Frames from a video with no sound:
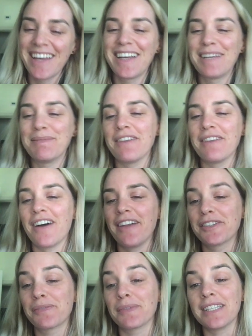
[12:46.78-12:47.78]
My
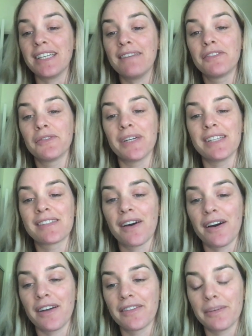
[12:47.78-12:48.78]
father's relieved voice
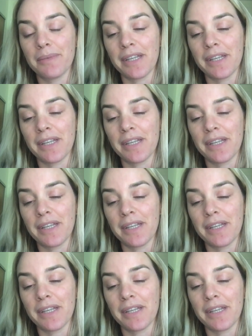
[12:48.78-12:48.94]
called from